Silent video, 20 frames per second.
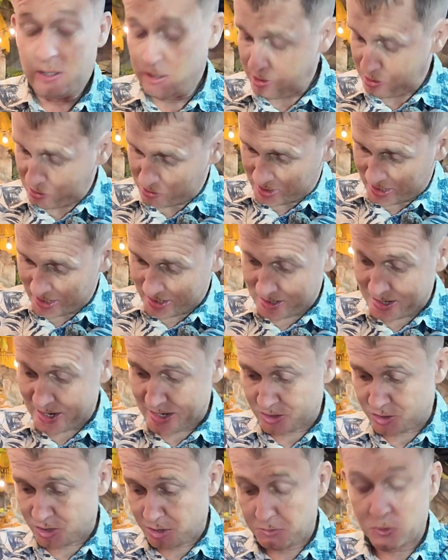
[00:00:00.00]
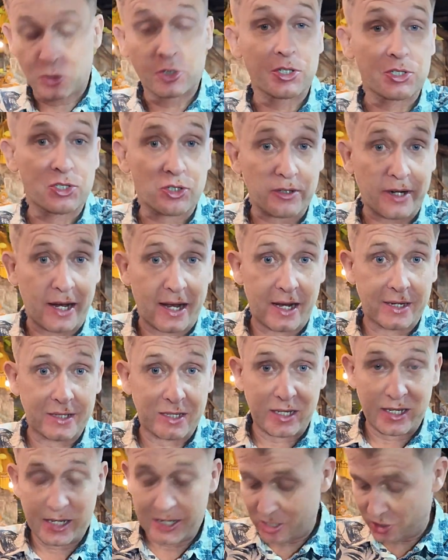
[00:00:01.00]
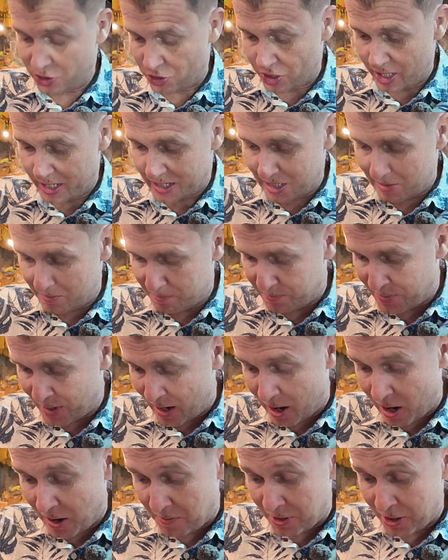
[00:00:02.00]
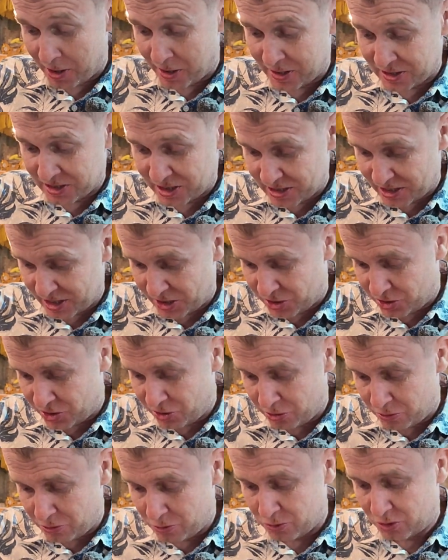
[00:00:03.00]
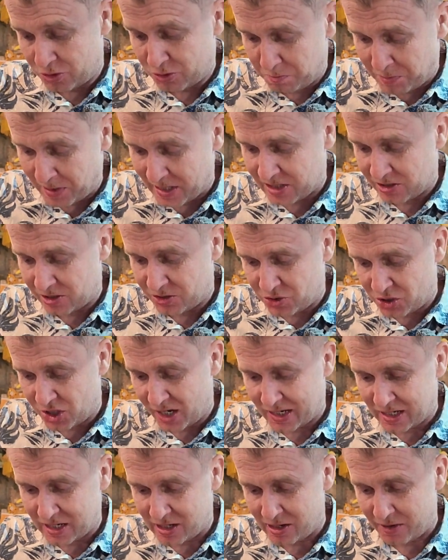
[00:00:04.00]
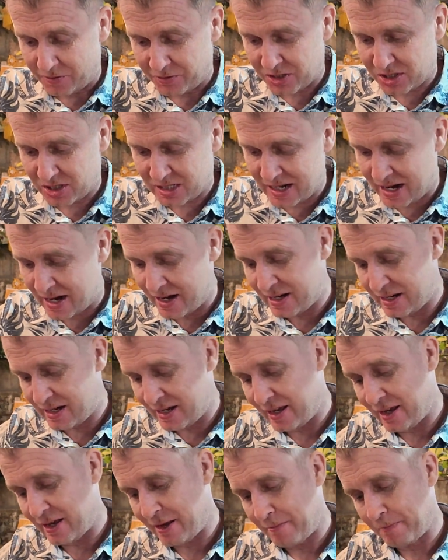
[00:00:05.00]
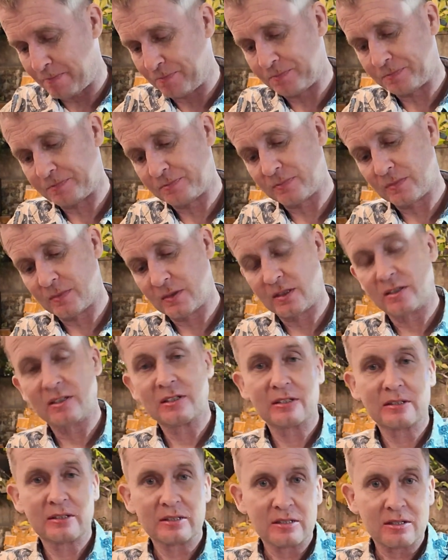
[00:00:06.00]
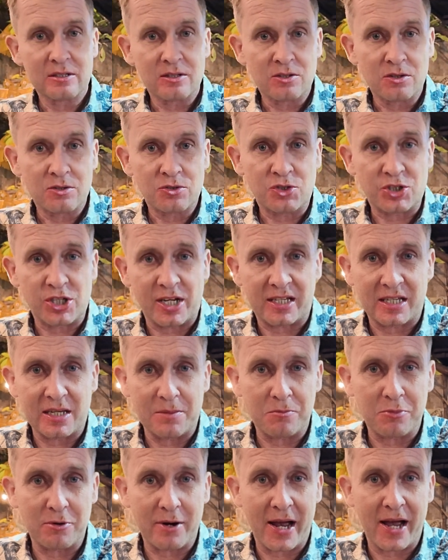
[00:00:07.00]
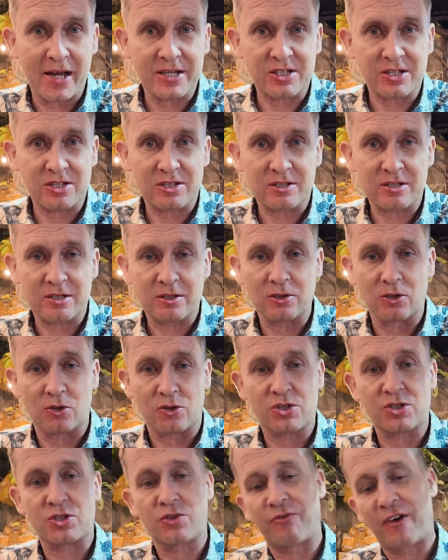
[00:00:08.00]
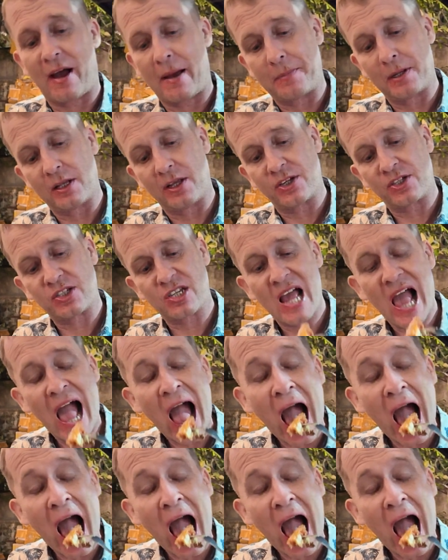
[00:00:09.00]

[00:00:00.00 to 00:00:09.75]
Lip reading: Okay, next I'm going to try the chicken parma. This is a huge piece of chicken on the side here. Chicken breast, looks fabulous.